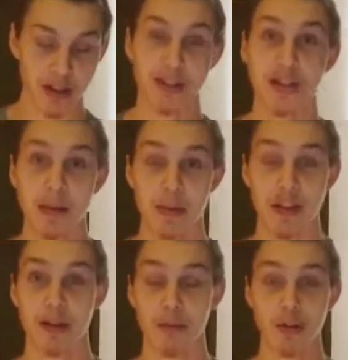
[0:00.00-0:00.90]
Let's see about
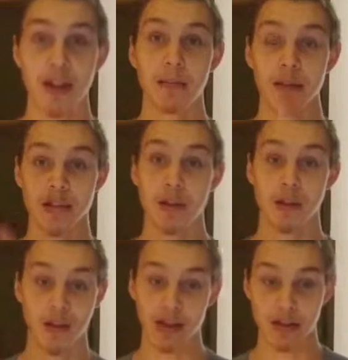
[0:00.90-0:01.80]
that. Were they
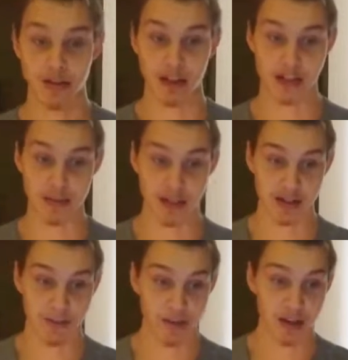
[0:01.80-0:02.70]
preserved in the Old
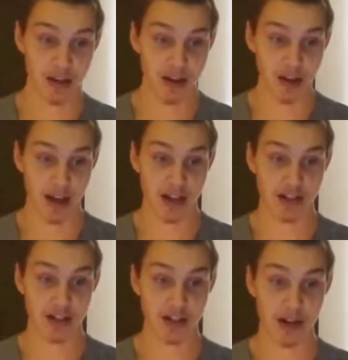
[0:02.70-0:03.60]
Testament?
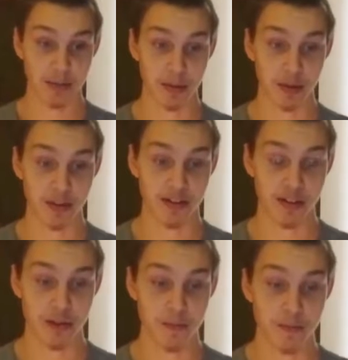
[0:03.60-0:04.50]
Exodus chapter
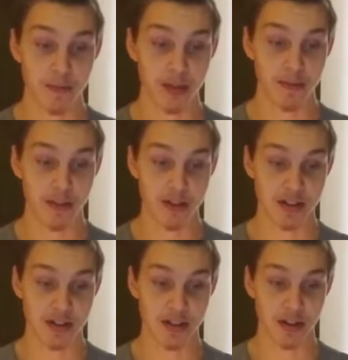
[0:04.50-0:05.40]
32,
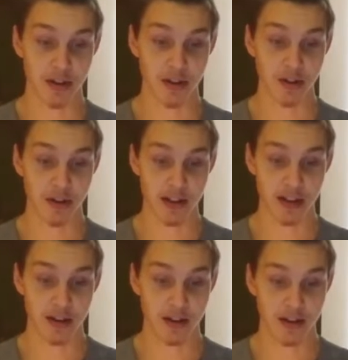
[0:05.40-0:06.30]
verses
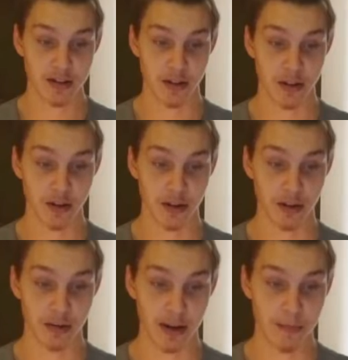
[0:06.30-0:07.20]
30 to
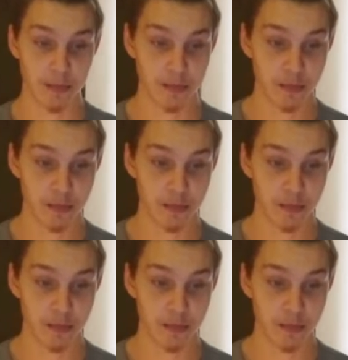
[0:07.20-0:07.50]
33.